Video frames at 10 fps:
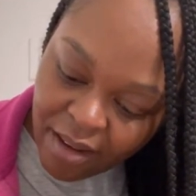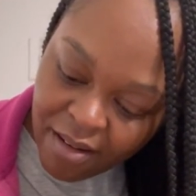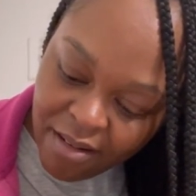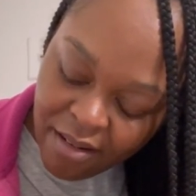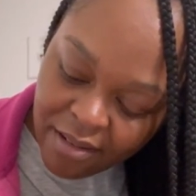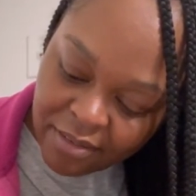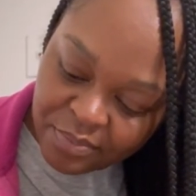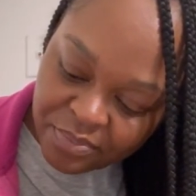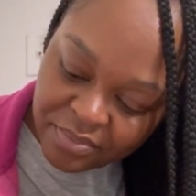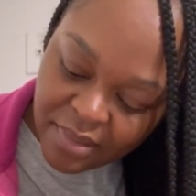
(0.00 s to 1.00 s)
Oh,
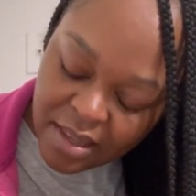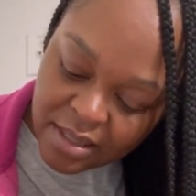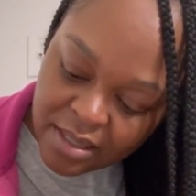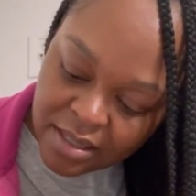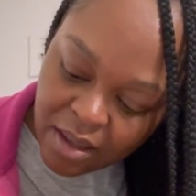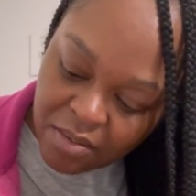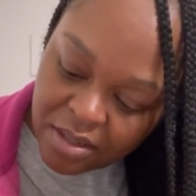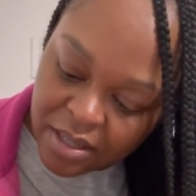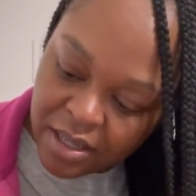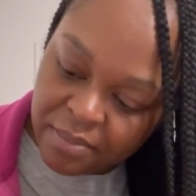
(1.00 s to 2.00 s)
this is so
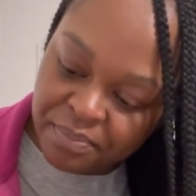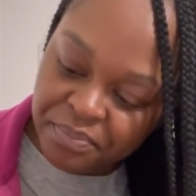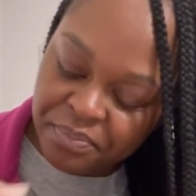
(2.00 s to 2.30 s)
good.